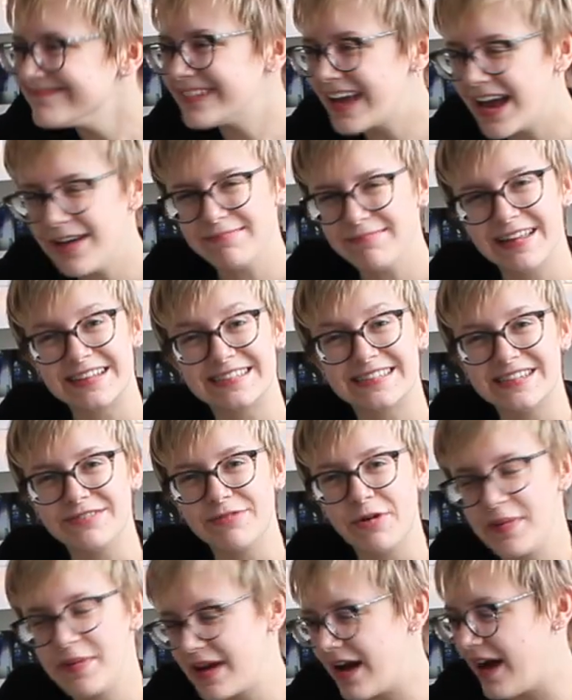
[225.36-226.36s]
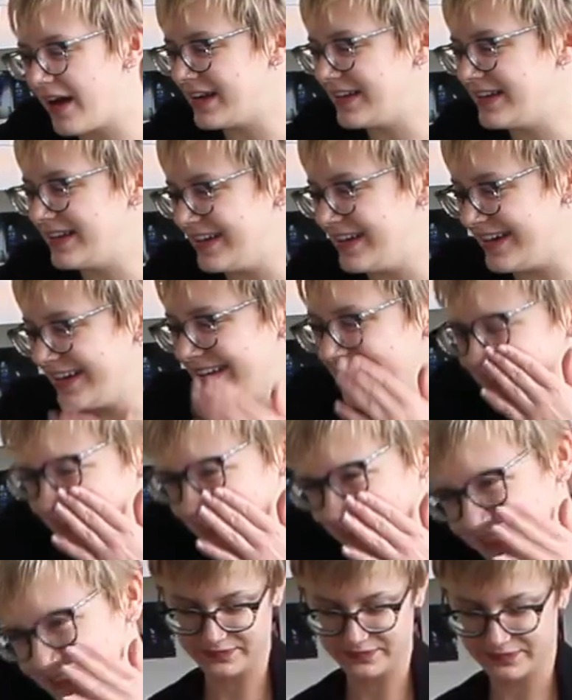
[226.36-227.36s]
Yeah, let's see what we got in here.
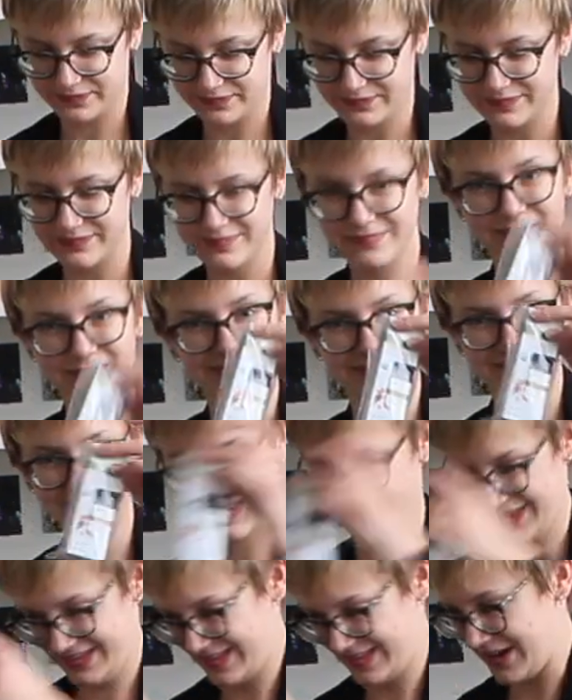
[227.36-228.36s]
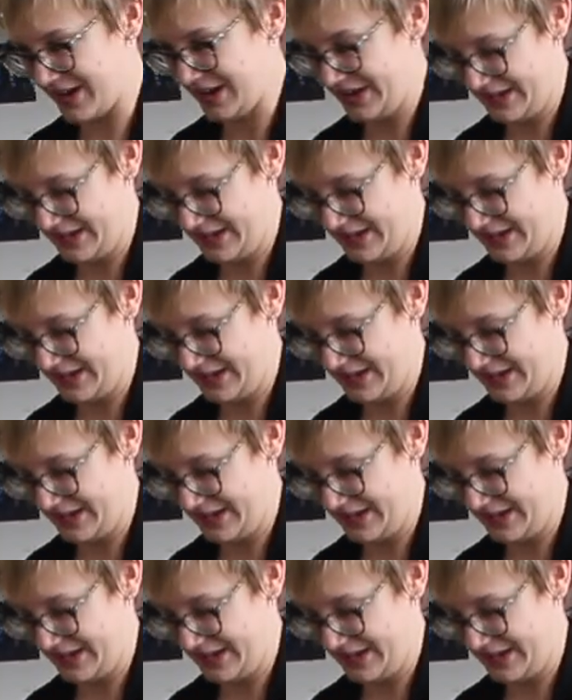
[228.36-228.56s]
There